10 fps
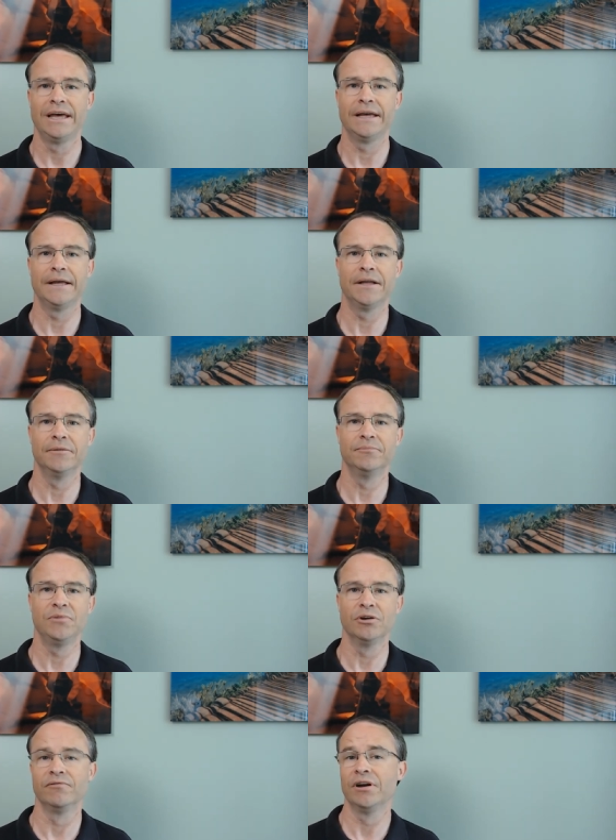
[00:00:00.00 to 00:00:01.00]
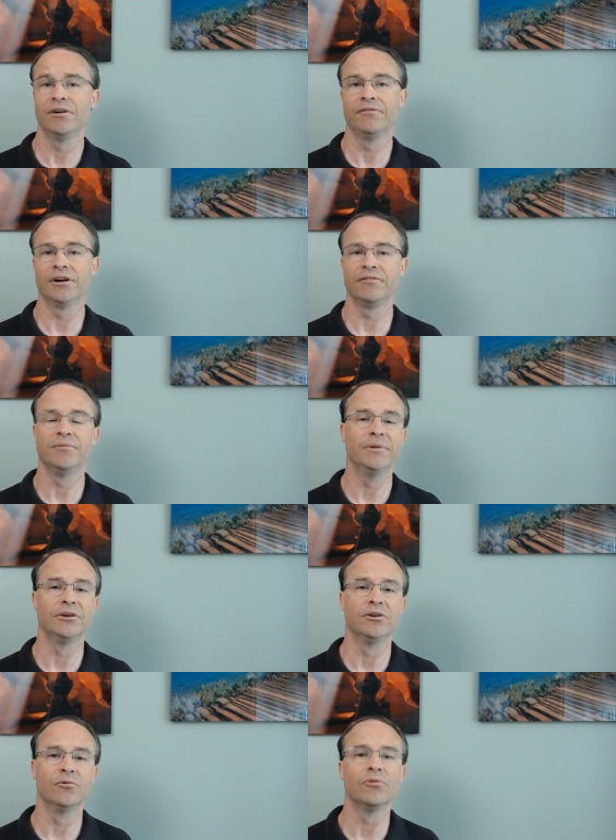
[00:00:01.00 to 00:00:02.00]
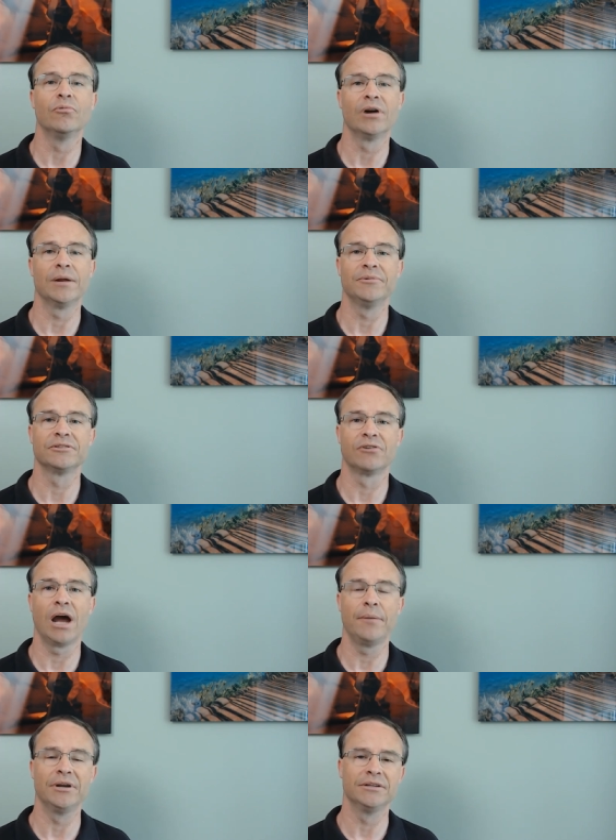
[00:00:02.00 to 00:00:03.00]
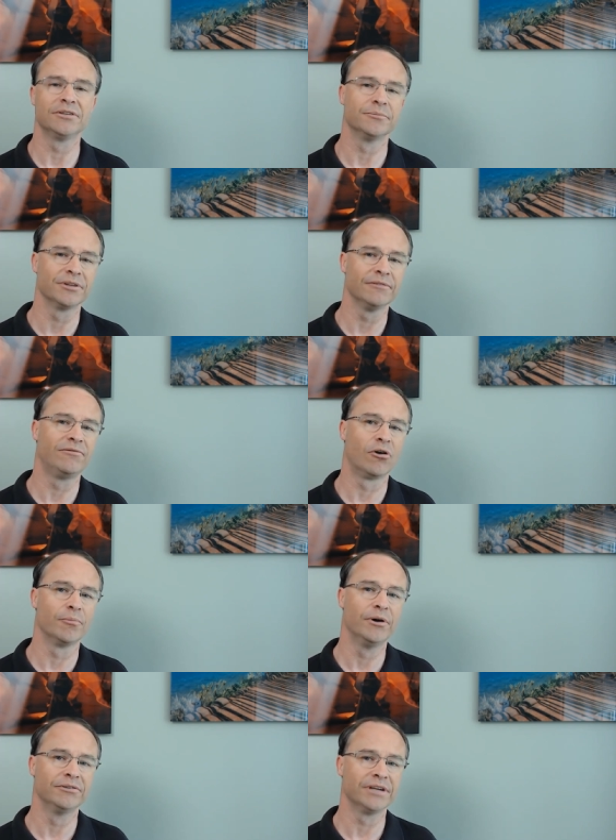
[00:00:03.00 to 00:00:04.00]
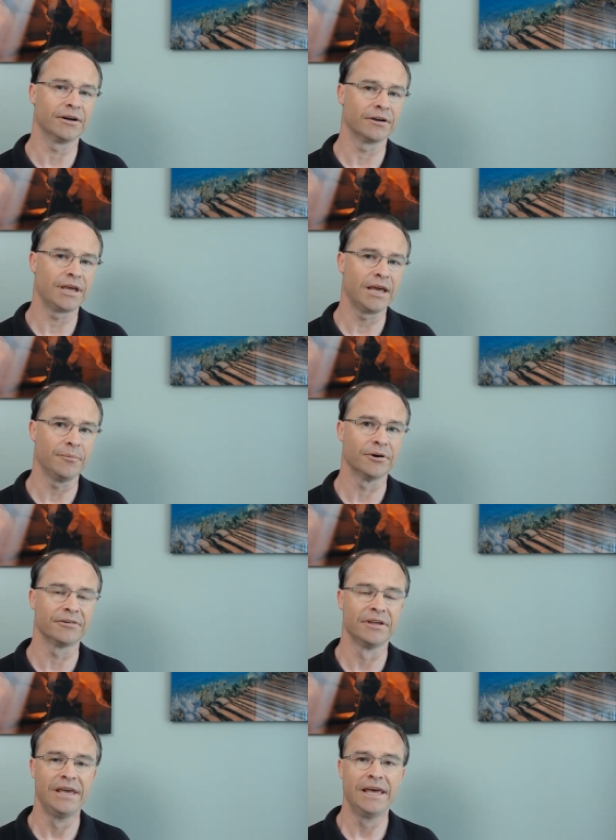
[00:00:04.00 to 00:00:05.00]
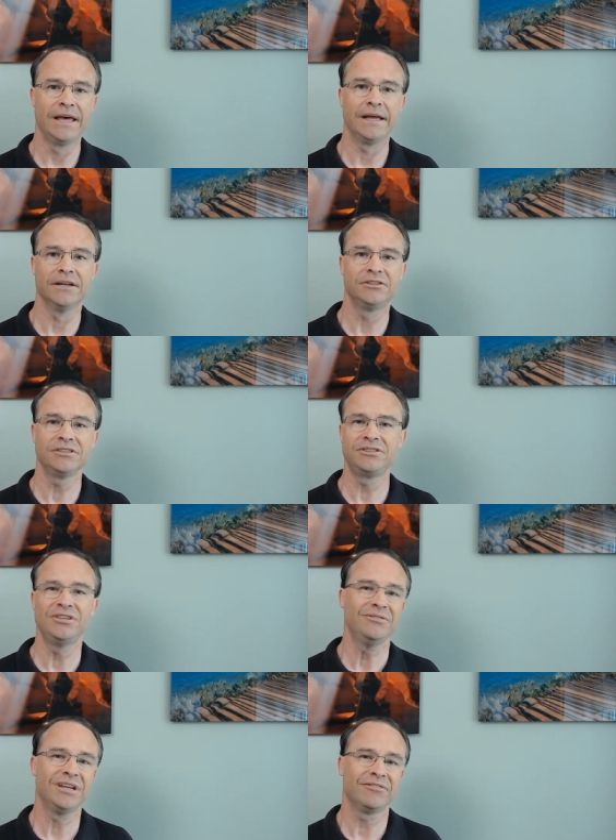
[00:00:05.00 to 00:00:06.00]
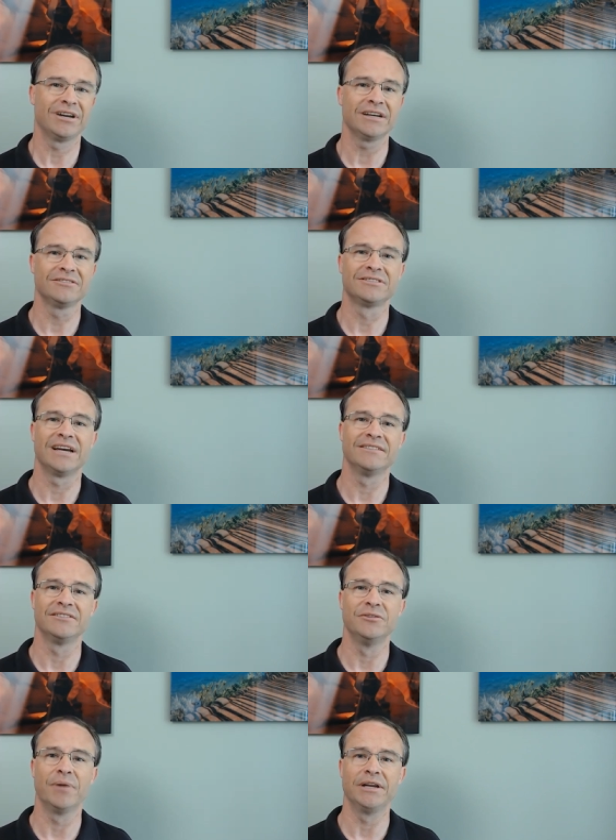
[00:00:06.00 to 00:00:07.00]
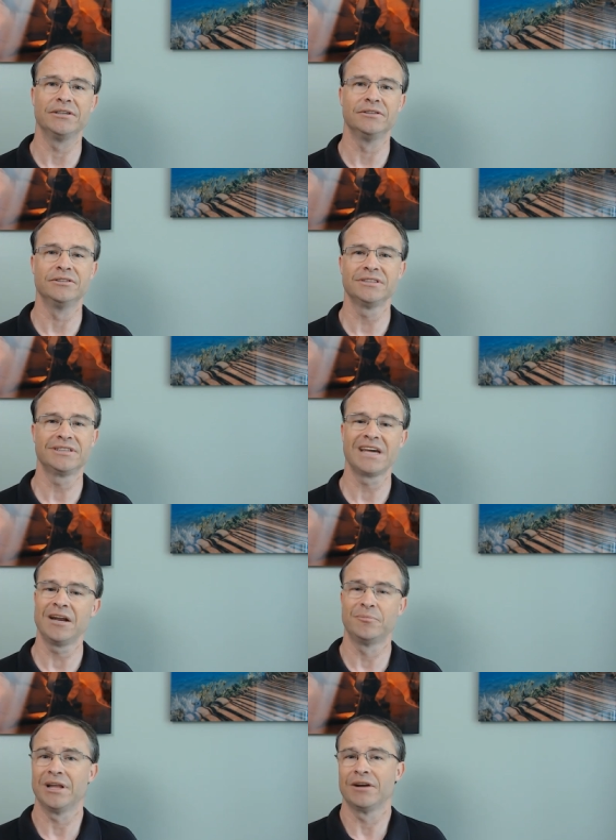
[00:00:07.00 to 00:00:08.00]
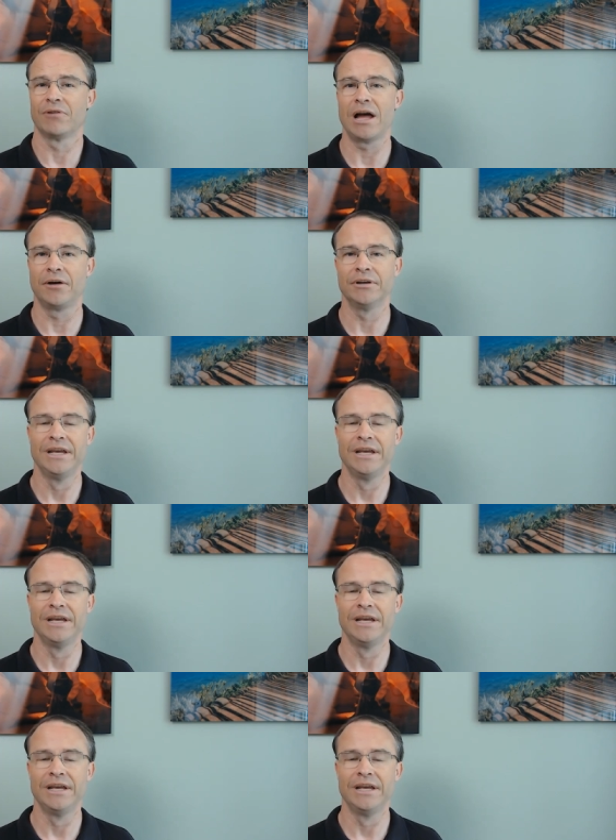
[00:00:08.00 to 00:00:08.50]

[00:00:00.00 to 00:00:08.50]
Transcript: um, you're very, very familiar with what I'm describing in terms of the four modes on our cameras, uh, just two different exercises you might do just to kind of play around